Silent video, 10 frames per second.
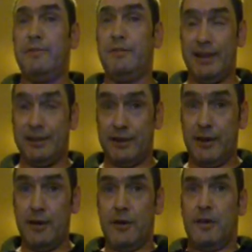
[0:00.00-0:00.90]
Vanessa,
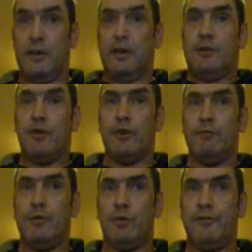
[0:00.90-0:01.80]
rock and
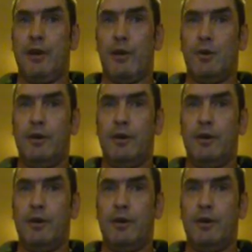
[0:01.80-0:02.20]
roll Viola.